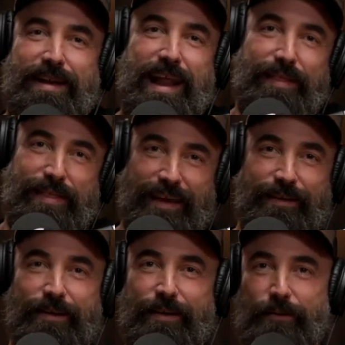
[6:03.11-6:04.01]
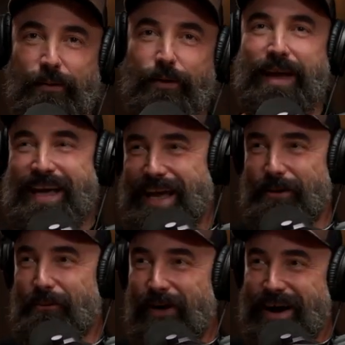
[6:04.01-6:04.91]
Nothing what do I kind
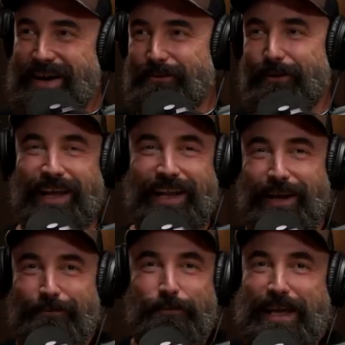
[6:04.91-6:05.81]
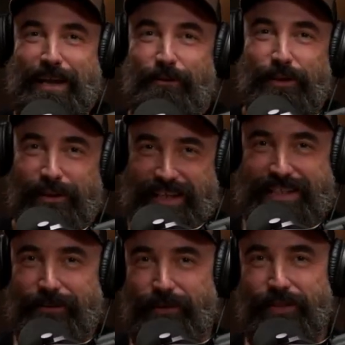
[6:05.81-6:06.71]
of want? Well, I love playing with all these
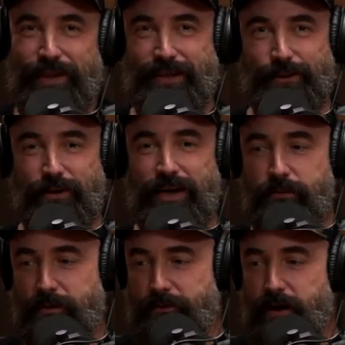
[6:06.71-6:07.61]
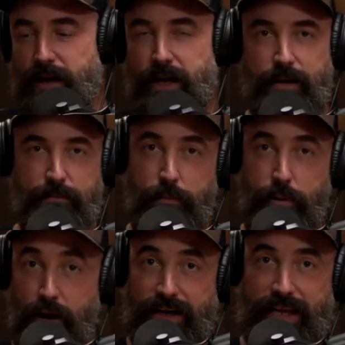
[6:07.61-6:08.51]
different things, right? We've got a
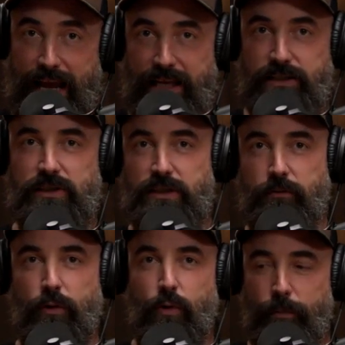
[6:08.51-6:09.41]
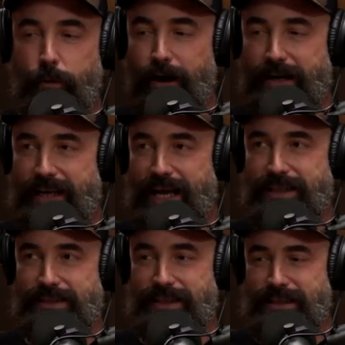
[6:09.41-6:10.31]
podcast, a Silvercore
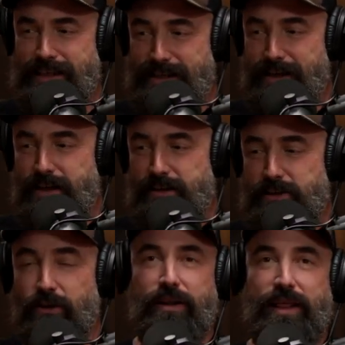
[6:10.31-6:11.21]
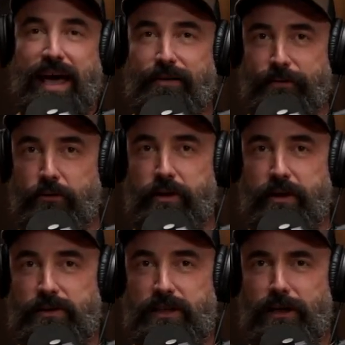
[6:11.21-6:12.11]
podcast, and started that a few
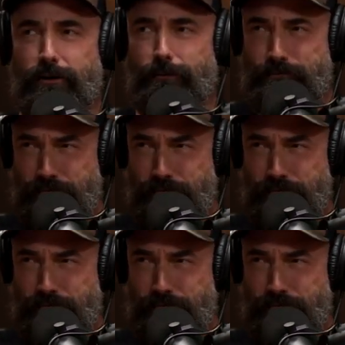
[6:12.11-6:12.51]
years ago